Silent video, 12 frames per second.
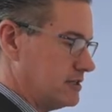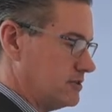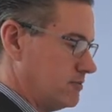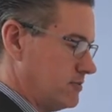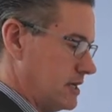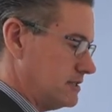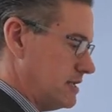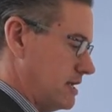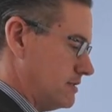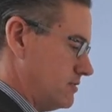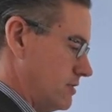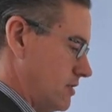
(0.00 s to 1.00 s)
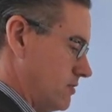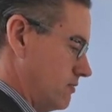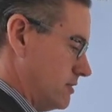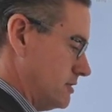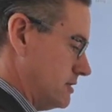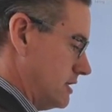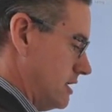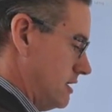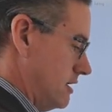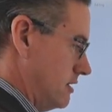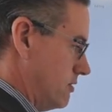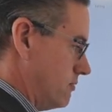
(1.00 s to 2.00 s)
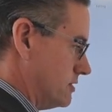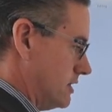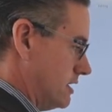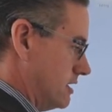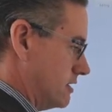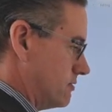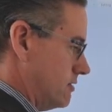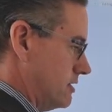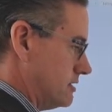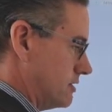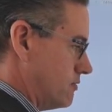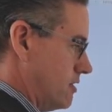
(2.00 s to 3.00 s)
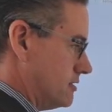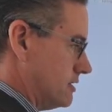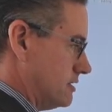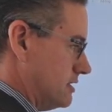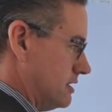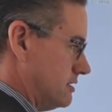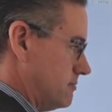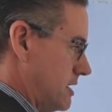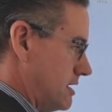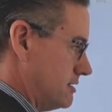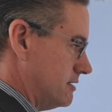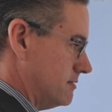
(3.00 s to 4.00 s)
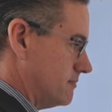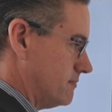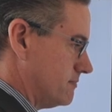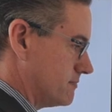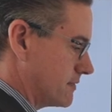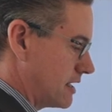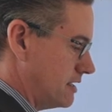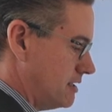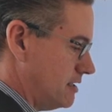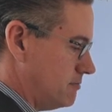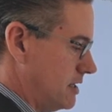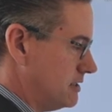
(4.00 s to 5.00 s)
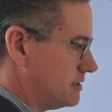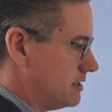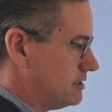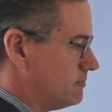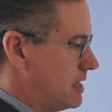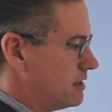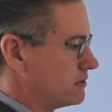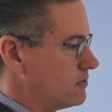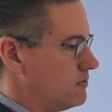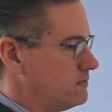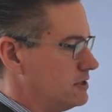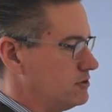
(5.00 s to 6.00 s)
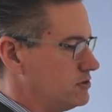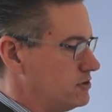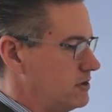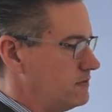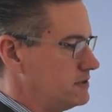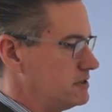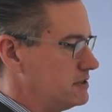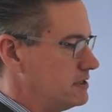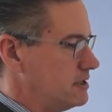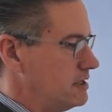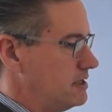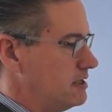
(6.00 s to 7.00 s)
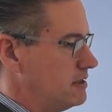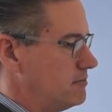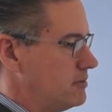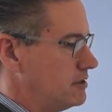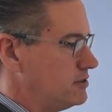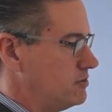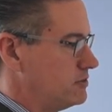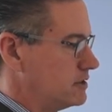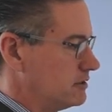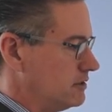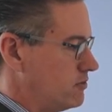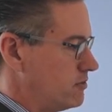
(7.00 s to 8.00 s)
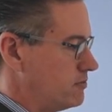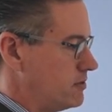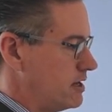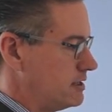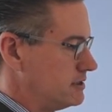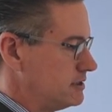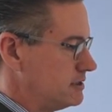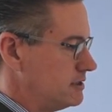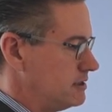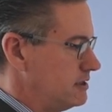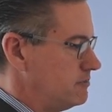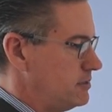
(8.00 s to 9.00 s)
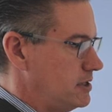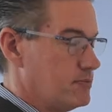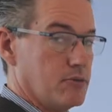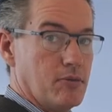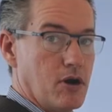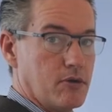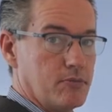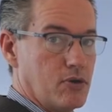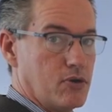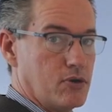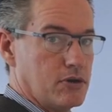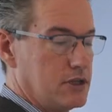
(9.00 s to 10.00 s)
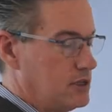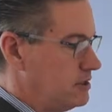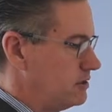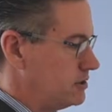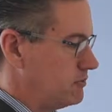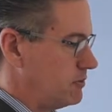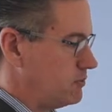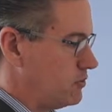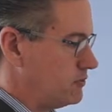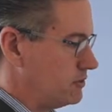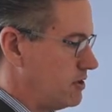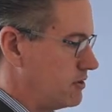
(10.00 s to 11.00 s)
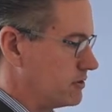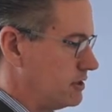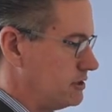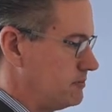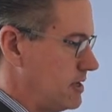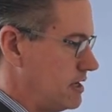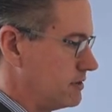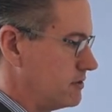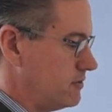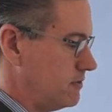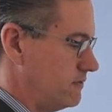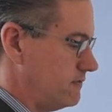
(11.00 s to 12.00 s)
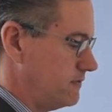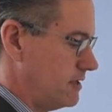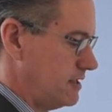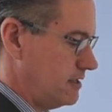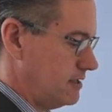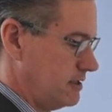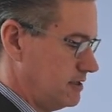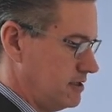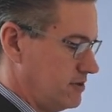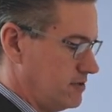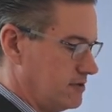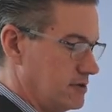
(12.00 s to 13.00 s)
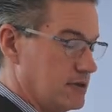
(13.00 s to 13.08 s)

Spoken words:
So best answer here was there was an increase in quantity demanded. Means the demand curve didn't shift, but due to the lower price, people bought more. So we moved along the demand curve here.